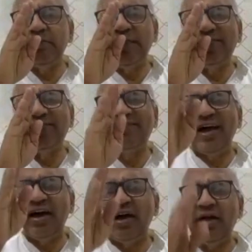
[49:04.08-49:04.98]

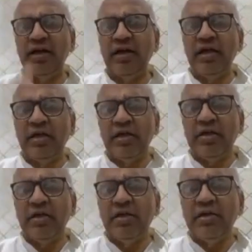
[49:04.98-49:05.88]
mithya,
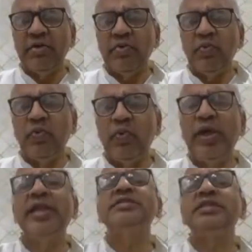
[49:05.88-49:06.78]

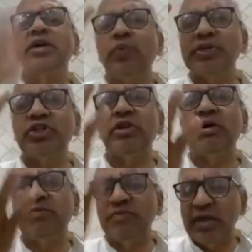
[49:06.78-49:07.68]
where is the question
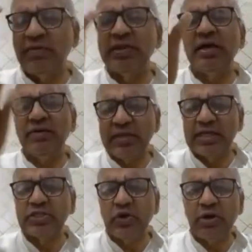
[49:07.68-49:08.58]
of Deva
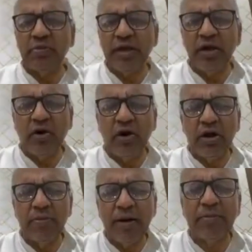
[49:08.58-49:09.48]
Devatas not being
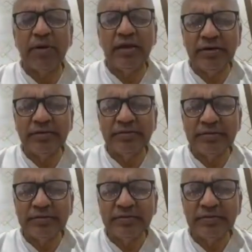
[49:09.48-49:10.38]
called papi?
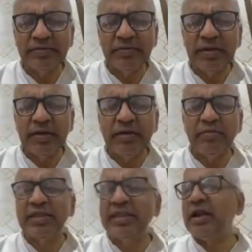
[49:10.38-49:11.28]

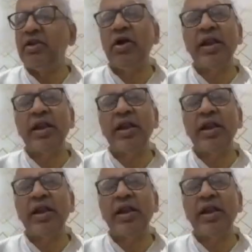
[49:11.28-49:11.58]
But they are not